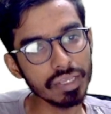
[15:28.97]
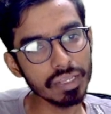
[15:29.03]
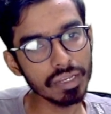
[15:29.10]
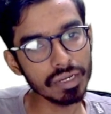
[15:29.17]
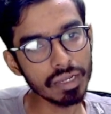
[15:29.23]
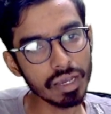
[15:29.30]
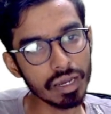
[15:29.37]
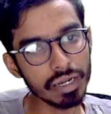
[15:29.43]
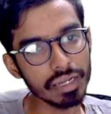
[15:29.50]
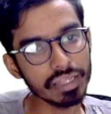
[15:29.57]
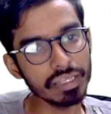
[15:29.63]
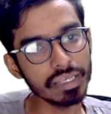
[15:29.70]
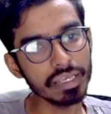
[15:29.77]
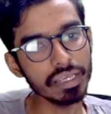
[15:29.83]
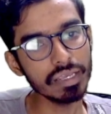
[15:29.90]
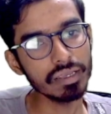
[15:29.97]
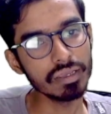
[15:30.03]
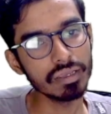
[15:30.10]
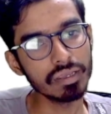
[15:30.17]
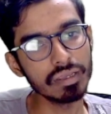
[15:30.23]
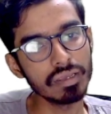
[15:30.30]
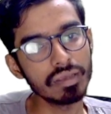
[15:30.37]
dot A
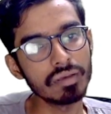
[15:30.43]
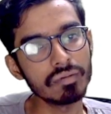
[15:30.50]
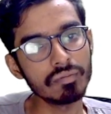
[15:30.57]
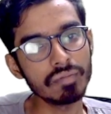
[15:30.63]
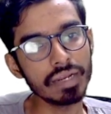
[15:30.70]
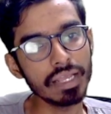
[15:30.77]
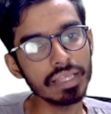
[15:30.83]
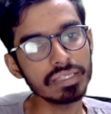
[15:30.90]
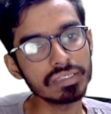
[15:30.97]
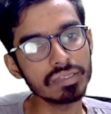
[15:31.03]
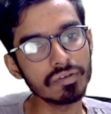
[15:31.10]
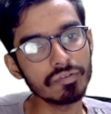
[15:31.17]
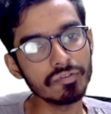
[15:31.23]
plus